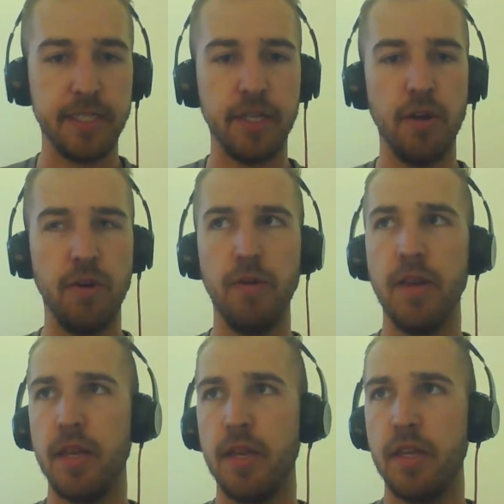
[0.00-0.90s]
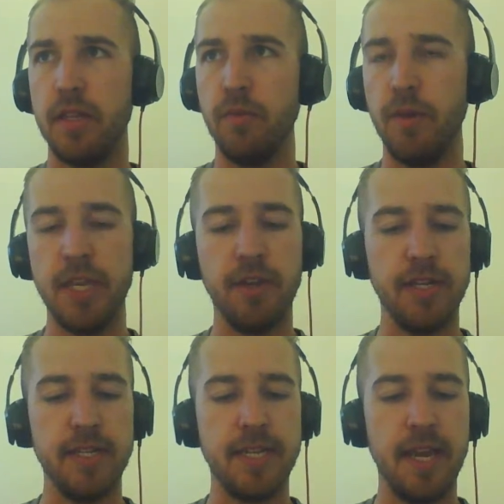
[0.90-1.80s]
So the way you
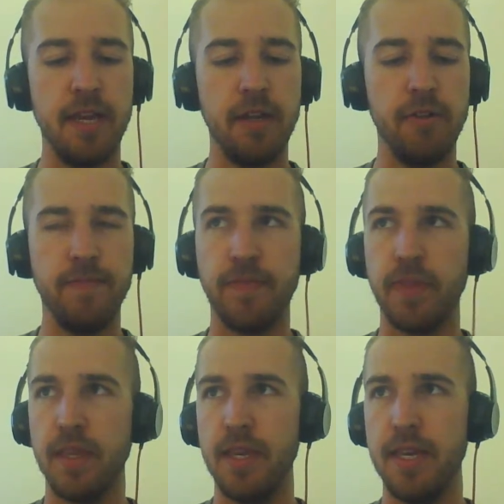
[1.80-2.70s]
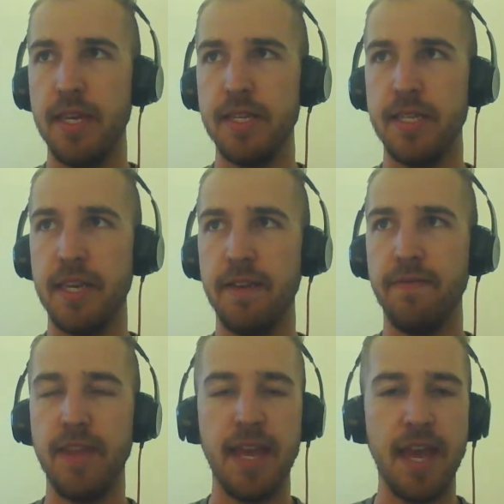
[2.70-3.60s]
can tell is
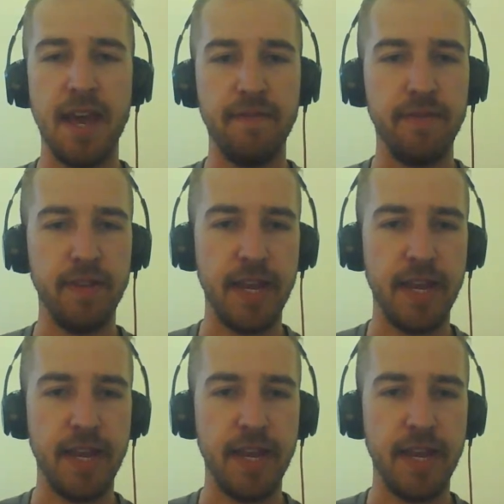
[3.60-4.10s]
if they have